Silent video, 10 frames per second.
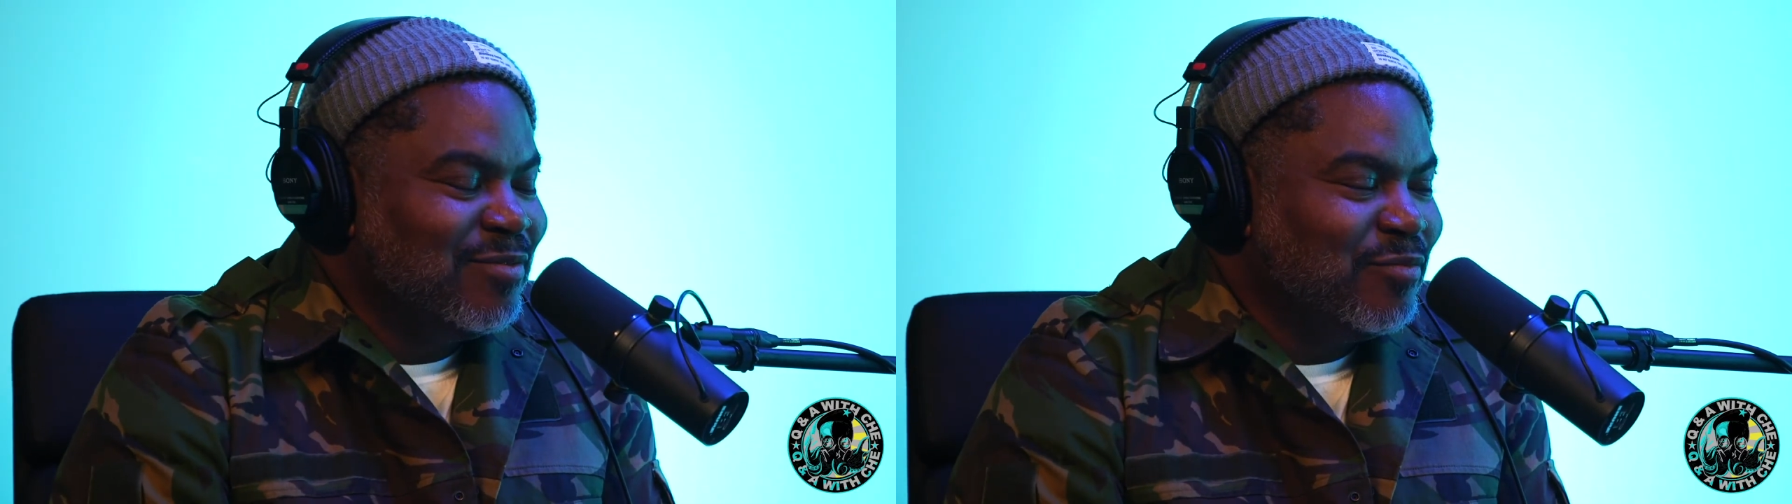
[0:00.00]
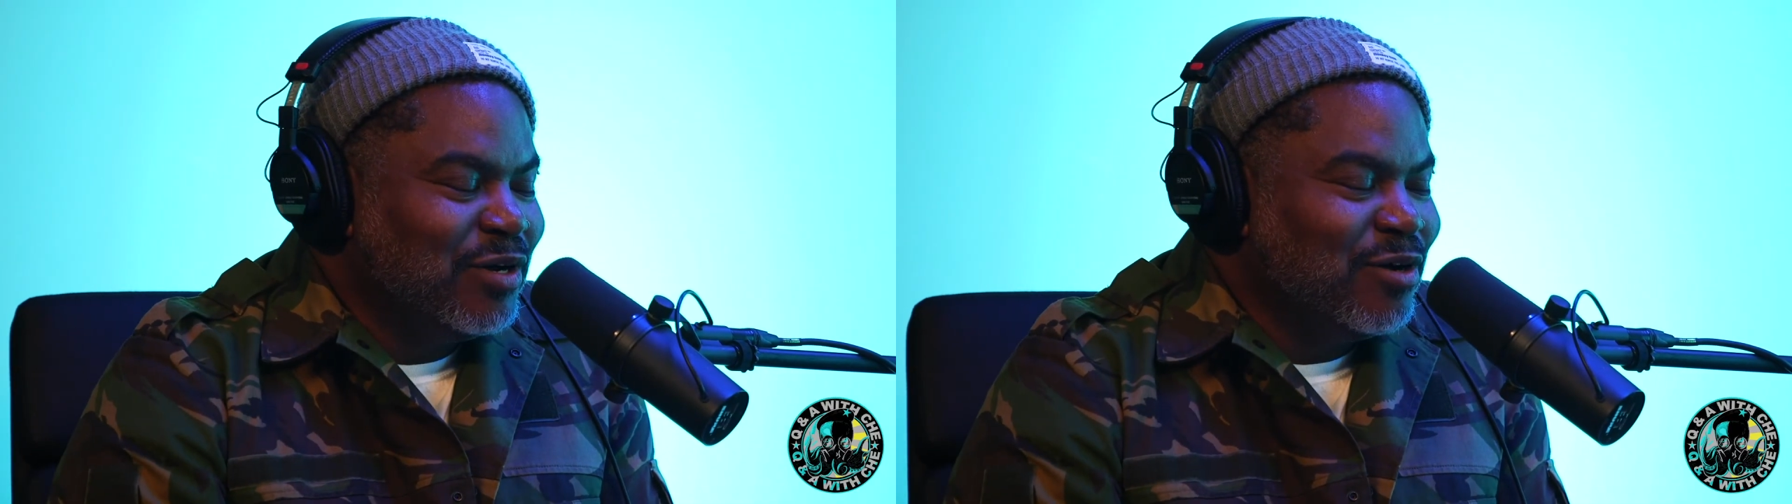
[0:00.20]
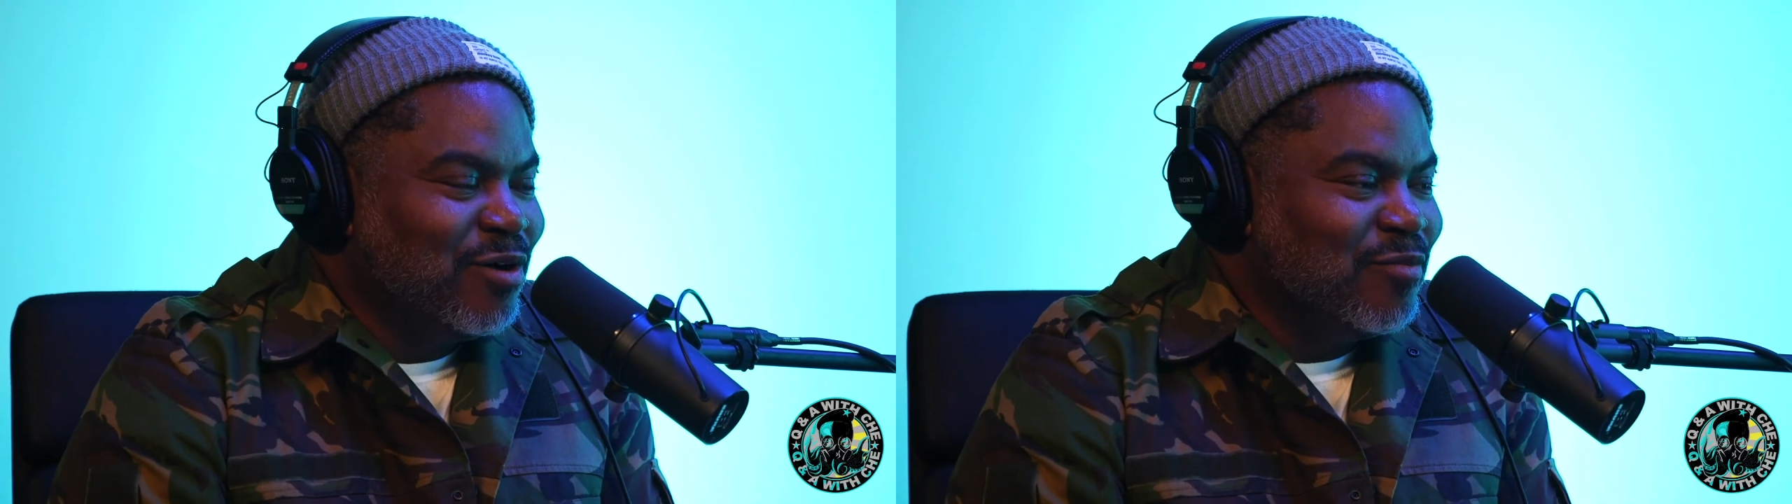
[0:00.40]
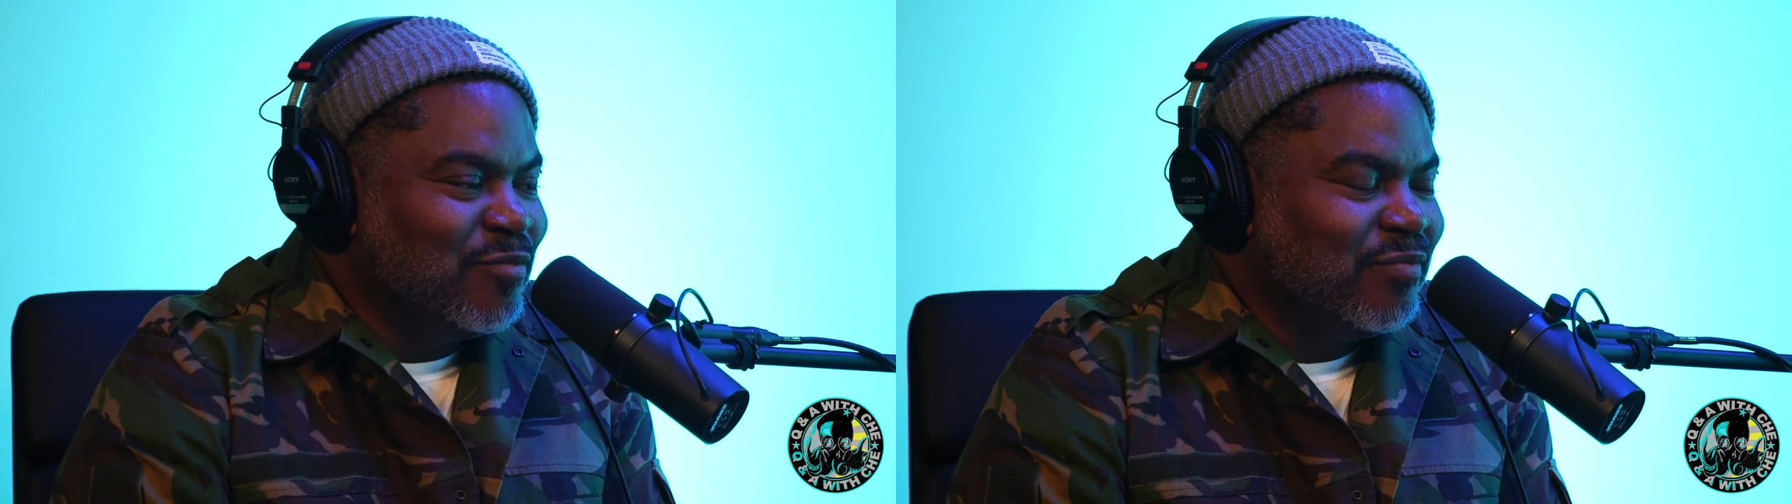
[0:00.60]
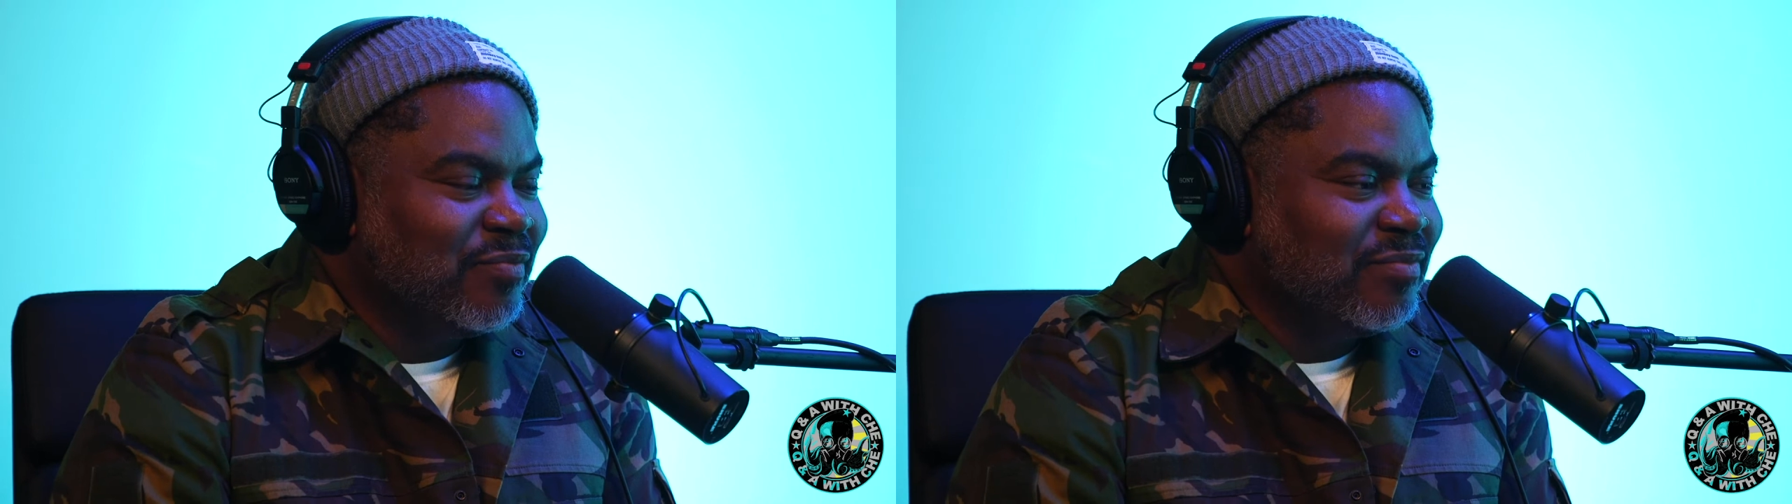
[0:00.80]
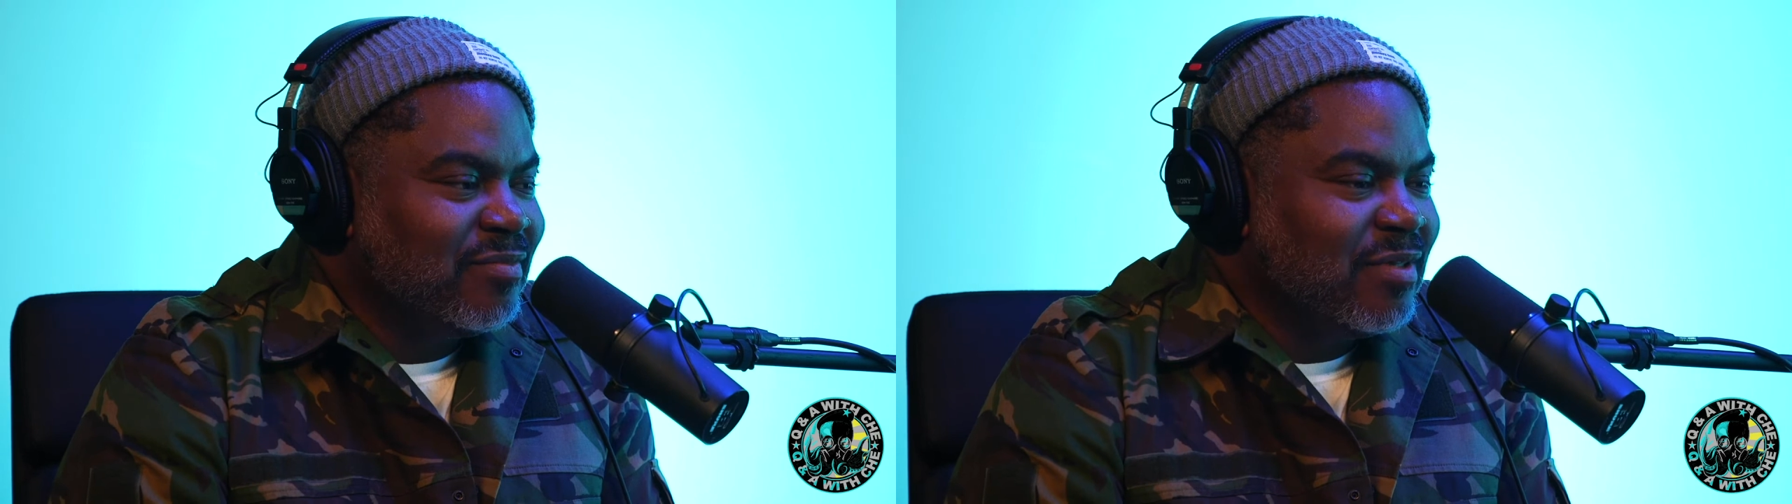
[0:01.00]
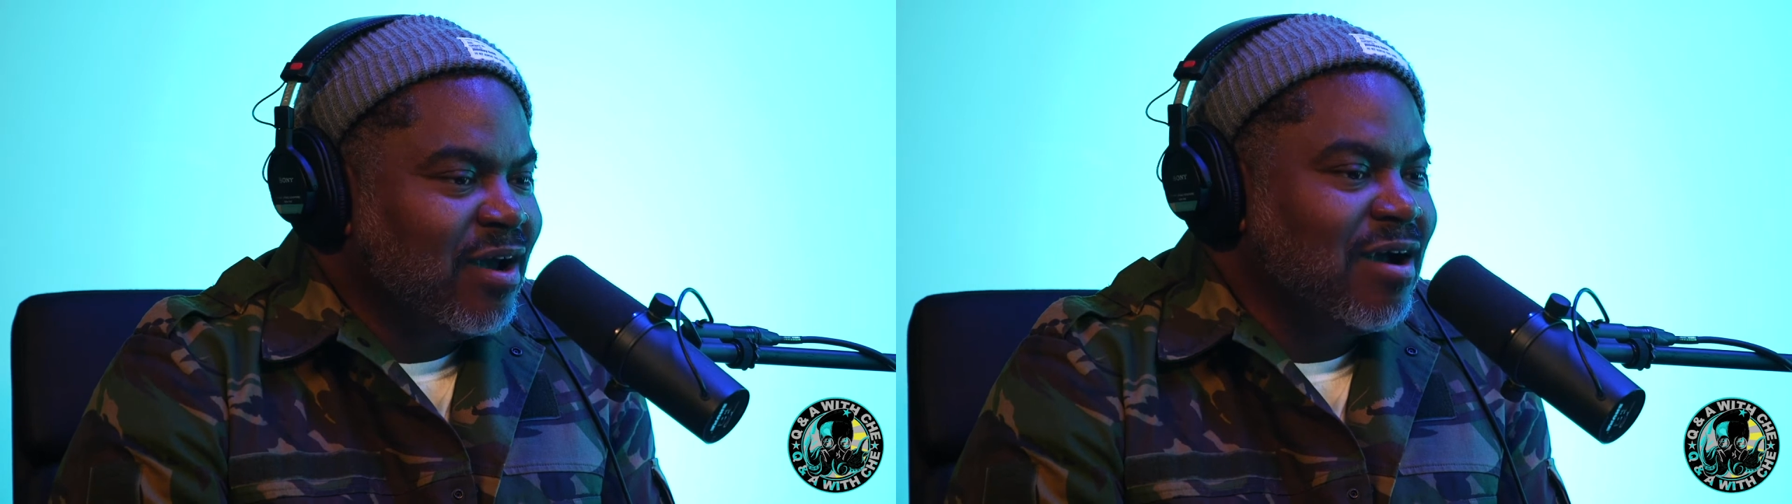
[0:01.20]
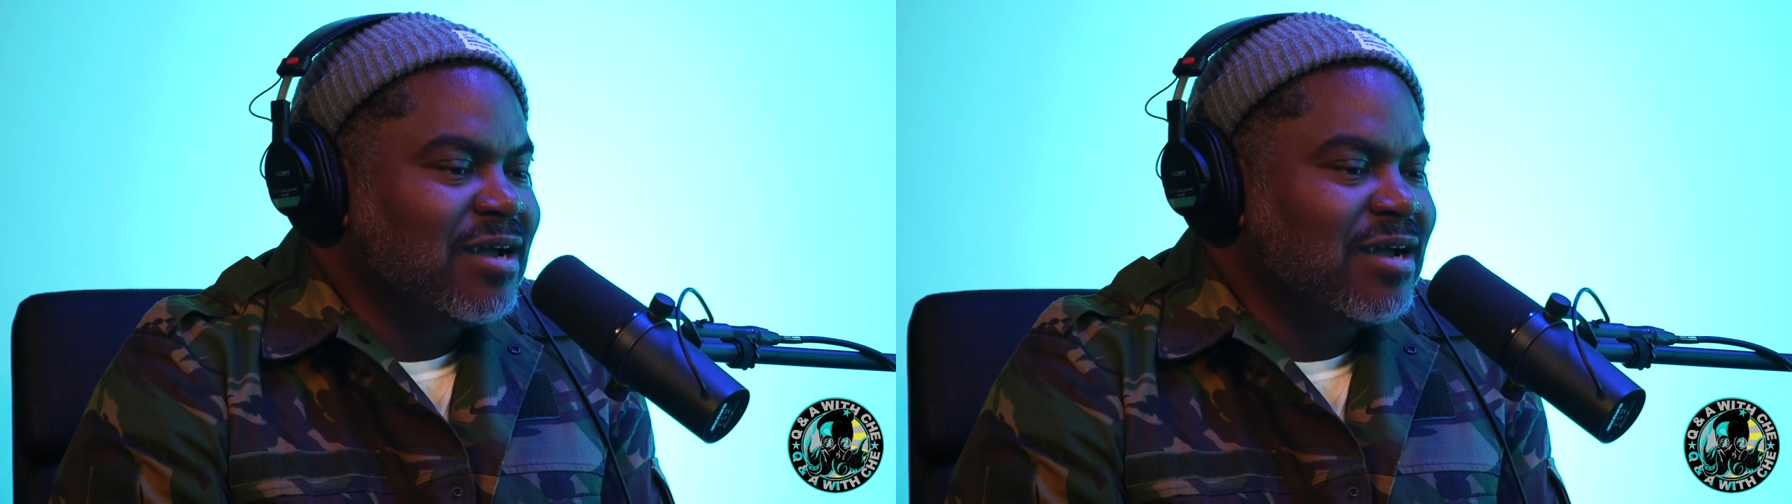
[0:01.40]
But um, all